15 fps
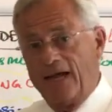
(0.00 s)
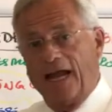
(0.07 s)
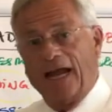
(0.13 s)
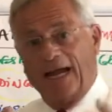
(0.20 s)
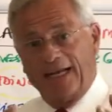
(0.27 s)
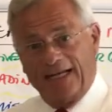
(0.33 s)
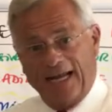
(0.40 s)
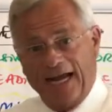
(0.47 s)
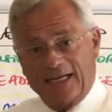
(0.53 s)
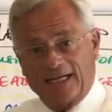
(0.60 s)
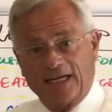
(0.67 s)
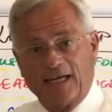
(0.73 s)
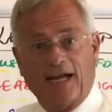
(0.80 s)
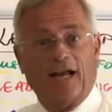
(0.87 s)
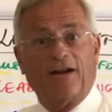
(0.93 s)
And
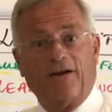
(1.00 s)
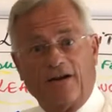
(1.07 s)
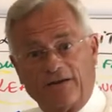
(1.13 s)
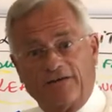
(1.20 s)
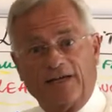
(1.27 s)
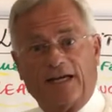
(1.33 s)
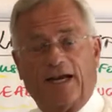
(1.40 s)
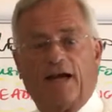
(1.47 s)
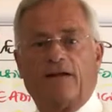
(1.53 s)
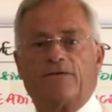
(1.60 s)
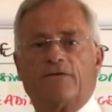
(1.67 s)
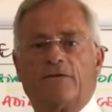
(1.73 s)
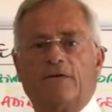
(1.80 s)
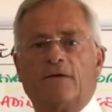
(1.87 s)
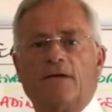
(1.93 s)
that and nothing
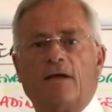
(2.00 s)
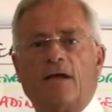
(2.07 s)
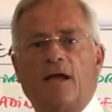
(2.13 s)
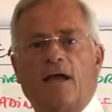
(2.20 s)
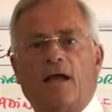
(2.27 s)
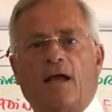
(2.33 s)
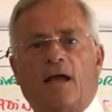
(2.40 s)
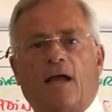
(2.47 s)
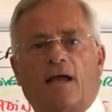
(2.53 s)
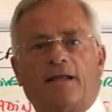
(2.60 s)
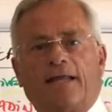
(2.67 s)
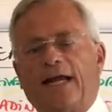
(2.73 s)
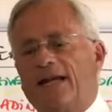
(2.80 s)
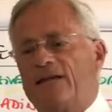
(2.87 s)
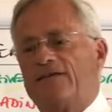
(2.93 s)
else.
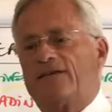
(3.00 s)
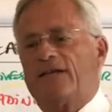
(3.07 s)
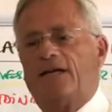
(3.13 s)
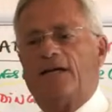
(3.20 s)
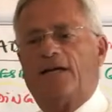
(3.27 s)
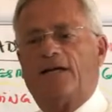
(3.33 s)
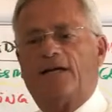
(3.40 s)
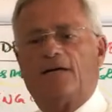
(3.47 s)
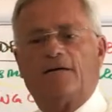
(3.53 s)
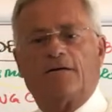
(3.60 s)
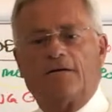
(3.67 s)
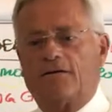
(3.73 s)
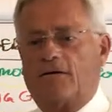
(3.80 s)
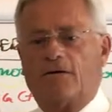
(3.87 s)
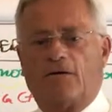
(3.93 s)
Then I see
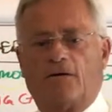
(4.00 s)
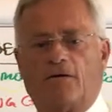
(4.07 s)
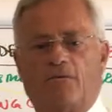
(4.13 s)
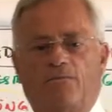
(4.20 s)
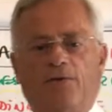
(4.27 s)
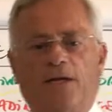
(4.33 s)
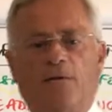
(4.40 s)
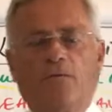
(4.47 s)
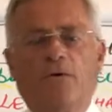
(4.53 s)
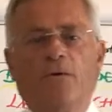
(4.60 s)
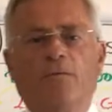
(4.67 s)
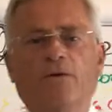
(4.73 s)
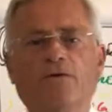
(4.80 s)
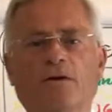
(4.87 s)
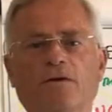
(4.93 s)
here, you know, people who
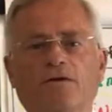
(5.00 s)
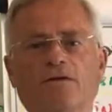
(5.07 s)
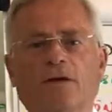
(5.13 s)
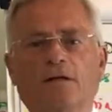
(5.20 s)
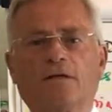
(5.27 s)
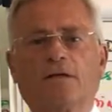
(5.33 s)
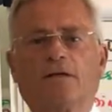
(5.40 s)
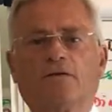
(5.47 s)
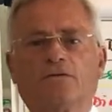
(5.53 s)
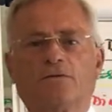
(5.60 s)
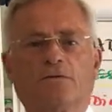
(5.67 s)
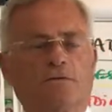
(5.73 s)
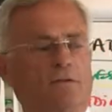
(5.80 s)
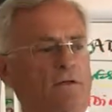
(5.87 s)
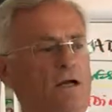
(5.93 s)

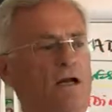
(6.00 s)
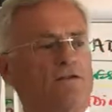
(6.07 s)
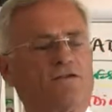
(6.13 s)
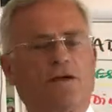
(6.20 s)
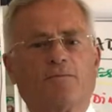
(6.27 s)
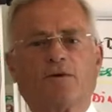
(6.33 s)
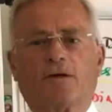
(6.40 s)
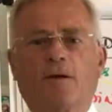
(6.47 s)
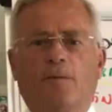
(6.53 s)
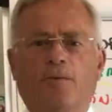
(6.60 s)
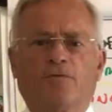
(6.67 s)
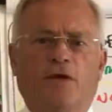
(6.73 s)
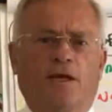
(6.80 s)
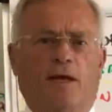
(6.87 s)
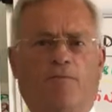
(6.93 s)
misunderstood the concept, to come up
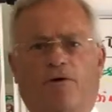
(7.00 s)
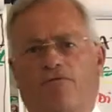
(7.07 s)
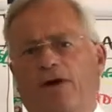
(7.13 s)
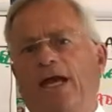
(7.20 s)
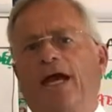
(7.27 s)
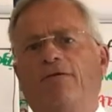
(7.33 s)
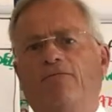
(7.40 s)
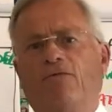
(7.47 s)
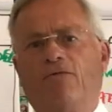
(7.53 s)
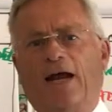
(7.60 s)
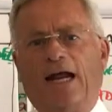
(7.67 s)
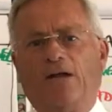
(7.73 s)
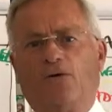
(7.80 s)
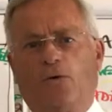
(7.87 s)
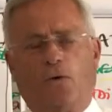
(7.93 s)
and say, yeah, but we have a
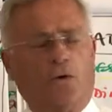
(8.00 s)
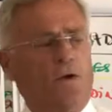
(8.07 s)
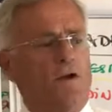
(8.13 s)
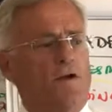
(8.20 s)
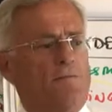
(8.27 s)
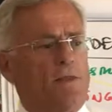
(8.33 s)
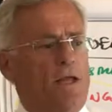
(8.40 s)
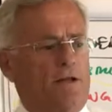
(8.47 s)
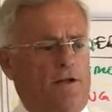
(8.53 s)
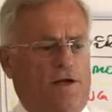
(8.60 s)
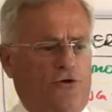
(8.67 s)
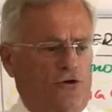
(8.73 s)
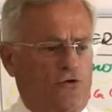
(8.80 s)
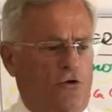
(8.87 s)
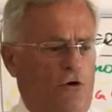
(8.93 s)
value
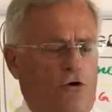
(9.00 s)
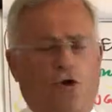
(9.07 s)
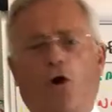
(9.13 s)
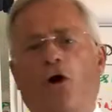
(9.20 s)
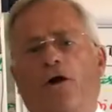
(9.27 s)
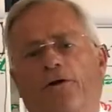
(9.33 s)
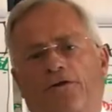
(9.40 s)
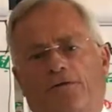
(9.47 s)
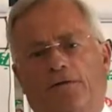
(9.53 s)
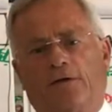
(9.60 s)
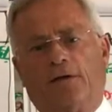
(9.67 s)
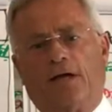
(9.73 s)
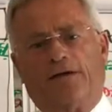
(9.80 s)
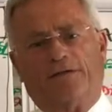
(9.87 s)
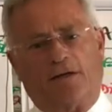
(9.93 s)
that is called
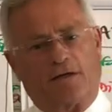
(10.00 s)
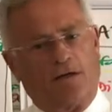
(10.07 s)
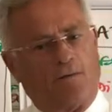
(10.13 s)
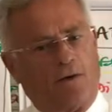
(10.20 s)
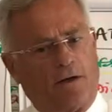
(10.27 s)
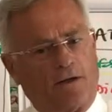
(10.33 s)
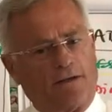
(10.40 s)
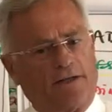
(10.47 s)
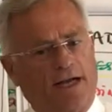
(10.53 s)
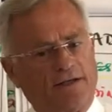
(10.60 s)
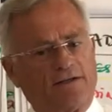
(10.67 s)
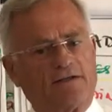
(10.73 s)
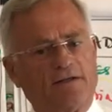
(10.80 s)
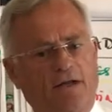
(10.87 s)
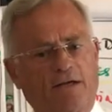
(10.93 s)
honesty. I say, come on,
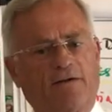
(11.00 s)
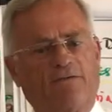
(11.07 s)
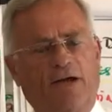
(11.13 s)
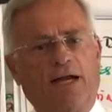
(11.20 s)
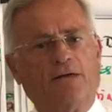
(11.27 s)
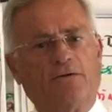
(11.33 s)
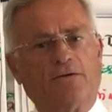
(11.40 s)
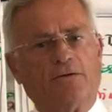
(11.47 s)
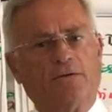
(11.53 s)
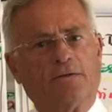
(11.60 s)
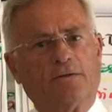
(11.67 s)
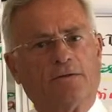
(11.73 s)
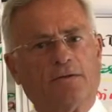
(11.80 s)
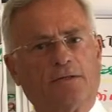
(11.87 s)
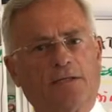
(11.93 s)
that's not a value.
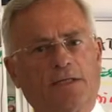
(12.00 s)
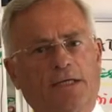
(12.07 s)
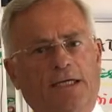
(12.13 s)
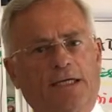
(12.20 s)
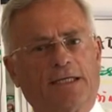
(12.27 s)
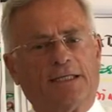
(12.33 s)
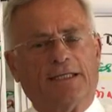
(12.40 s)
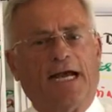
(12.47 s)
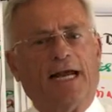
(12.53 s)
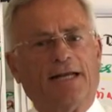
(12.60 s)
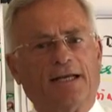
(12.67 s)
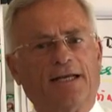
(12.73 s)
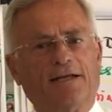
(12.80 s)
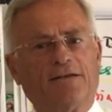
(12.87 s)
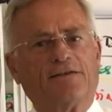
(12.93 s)

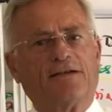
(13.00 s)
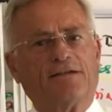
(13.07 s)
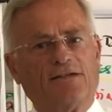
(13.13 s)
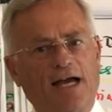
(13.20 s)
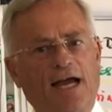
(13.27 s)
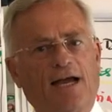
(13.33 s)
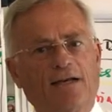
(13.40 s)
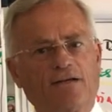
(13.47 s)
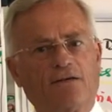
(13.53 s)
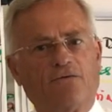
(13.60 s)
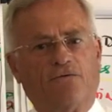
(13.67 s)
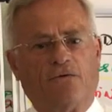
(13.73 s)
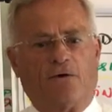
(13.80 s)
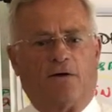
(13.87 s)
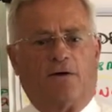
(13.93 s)
That is a task
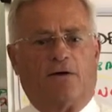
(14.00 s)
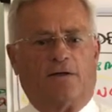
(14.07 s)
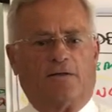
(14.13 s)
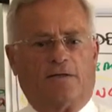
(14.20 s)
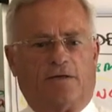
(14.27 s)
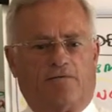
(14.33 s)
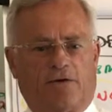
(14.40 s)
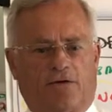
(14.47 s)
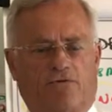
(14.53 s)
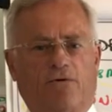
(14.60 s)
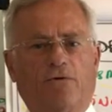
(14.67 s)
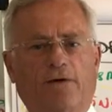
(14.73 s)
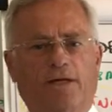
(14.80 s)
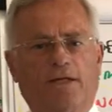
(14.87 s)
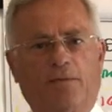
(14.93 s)
for the
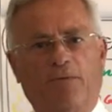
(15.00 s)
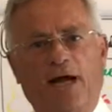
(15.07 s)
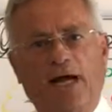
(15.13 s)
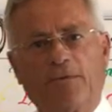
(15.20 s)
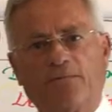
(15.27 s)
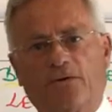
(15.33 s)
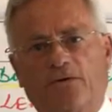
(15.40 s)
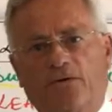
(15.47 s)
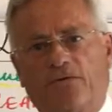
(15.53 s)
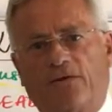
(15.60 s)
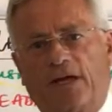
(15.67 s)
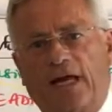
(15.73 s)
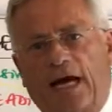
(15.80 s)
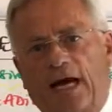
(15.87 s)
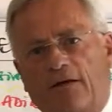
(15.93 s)
recruiting department to
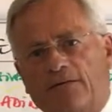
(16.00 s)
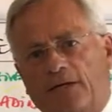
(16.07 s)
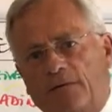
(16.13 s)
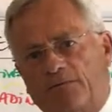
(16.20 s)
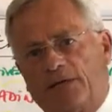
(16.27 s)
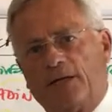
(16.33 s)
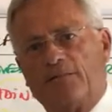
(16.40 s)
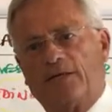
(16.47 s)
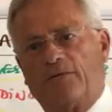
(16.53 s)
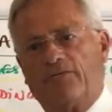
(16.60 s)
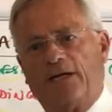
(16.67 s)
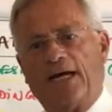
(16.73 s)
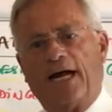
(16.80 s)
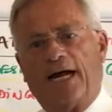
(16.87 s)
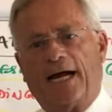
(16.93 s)
figure out the people that
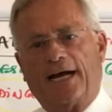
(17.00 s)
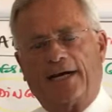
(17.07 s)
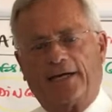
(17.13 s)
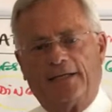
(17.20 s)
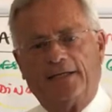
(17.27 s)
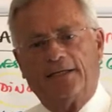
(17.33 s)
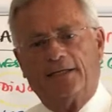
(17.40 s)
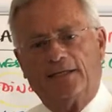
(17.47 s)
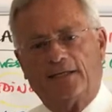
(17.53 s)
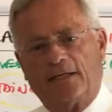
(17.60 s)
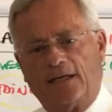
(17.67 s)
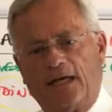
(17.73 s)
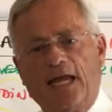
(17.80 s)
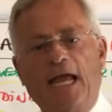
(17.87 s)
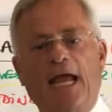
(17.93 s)
we hire here
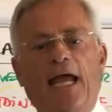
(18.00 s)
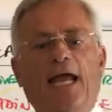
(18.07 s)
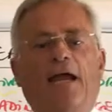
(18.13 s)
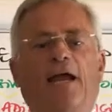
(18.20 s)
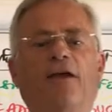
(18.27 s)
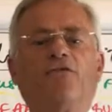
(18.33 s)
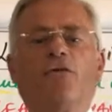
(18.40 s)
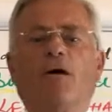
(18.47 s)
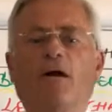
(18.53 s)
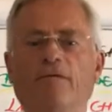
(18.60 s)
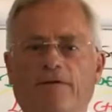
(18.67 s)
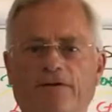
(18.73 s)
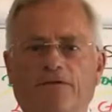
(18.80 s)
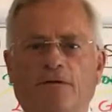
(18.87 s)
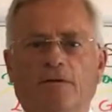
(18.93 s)
is
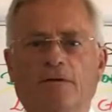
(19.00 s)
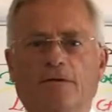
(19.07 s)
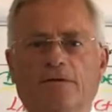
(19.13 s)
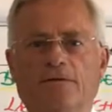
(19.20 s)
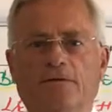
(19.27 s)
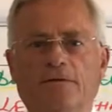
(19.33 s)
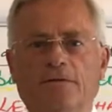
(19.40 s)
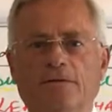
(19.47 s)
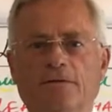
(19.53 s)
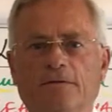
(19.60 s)
always honest.